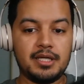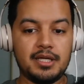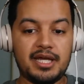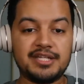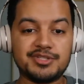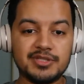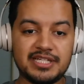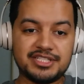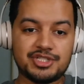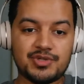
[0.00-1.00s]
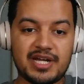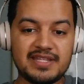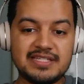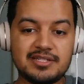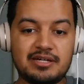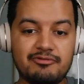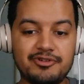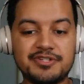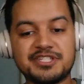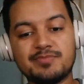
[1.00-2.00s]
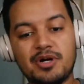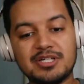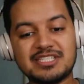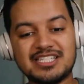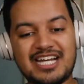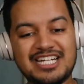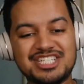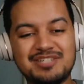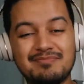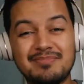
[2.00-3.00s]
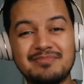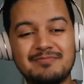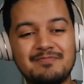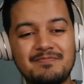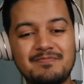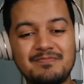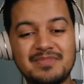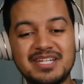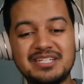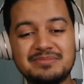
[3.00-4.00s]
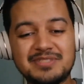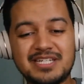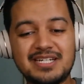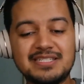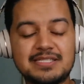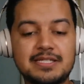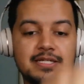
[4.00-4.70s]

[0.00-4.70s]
And so let's try these on for the small/medium size.